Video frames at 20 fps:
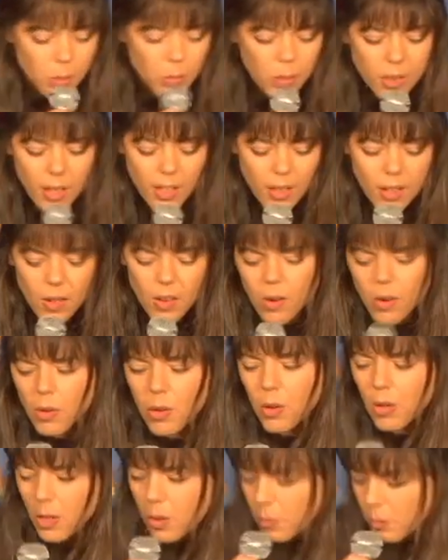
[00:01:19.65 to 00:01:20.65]
What a
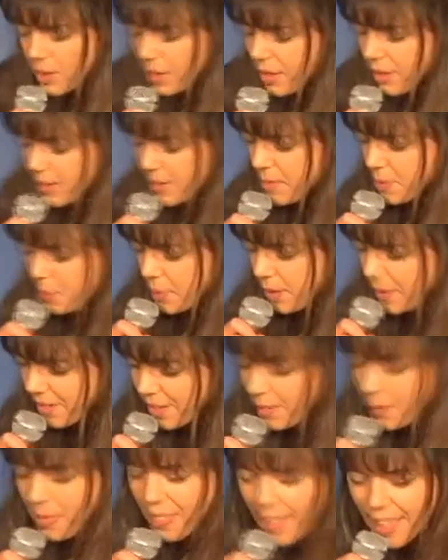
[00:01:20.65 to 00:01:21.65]
whore wants, what,
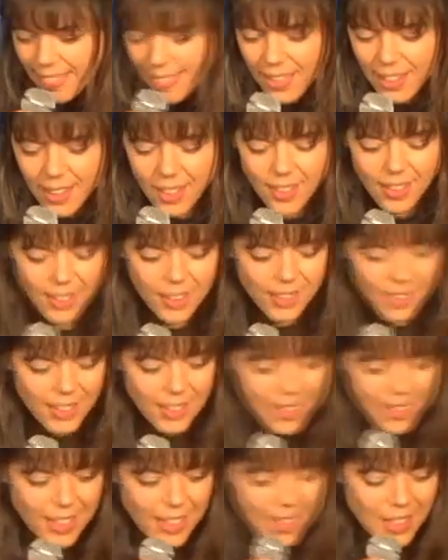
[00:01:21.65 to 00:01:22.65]
you know, that thing?
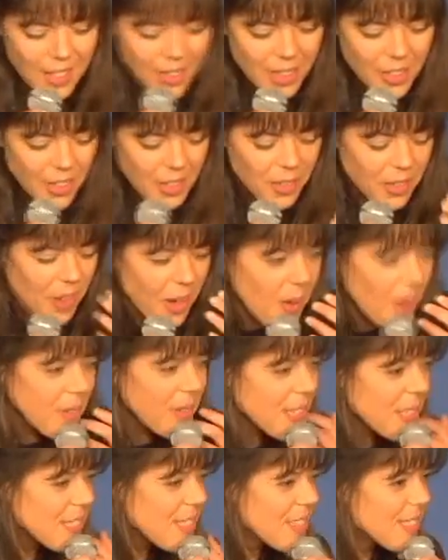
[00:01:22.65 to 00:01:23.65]
All
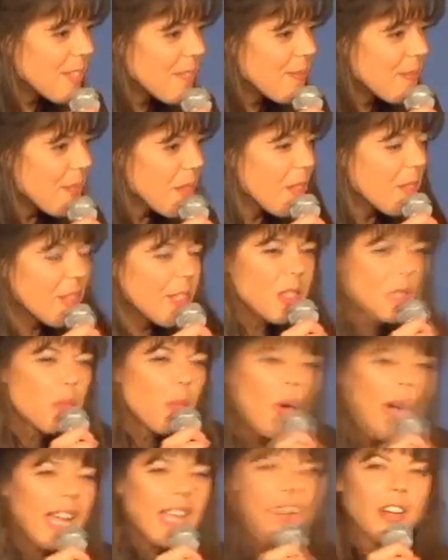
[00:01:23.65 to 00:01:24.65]
these... these
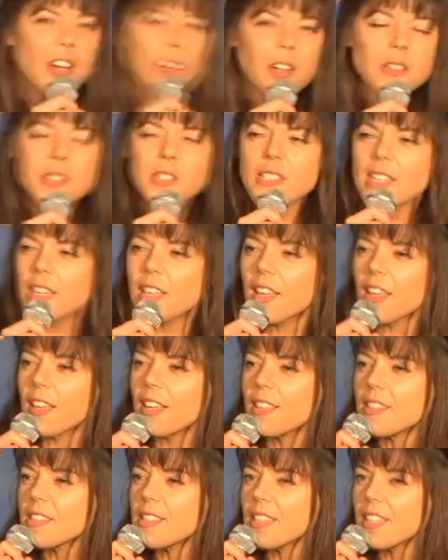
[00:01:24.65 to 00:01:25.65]
white girls
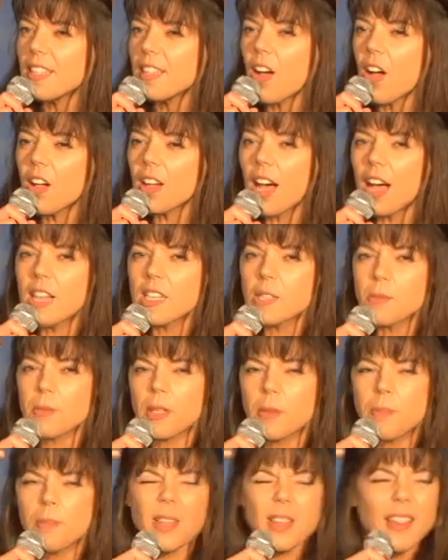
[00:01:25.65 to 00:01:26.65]
singing all
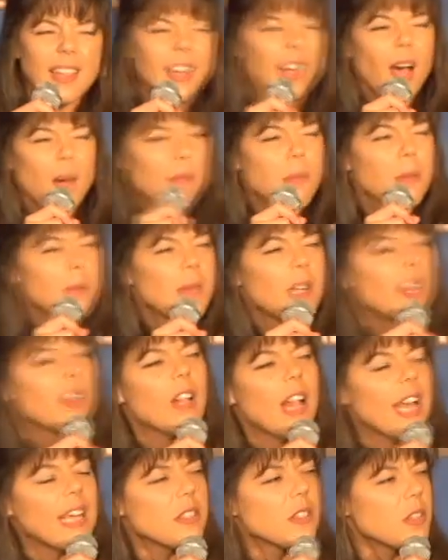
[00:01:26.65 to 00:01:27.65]
gospel-y, like upper middle
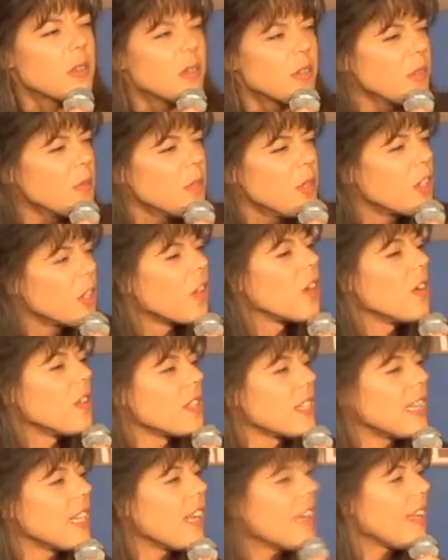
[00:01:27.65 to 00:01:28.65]
class
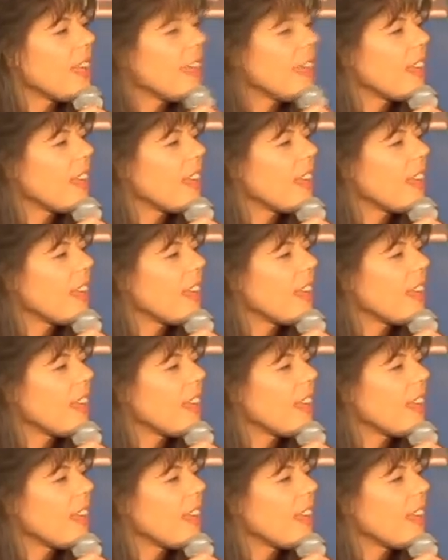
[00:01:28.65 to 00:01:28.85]
girls, and